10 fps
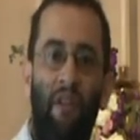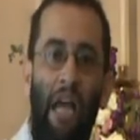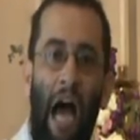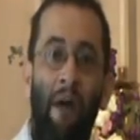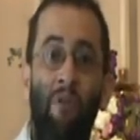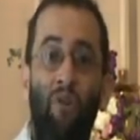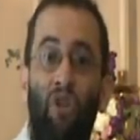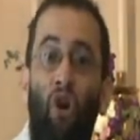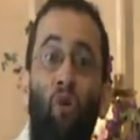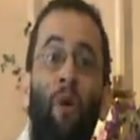I'm going to
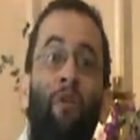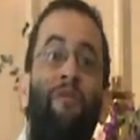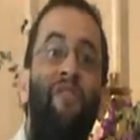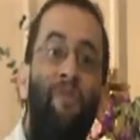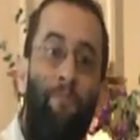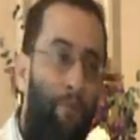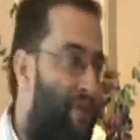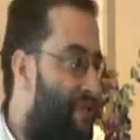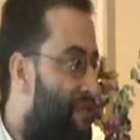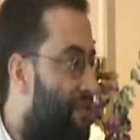call one of these
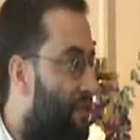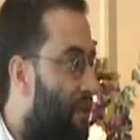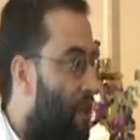priests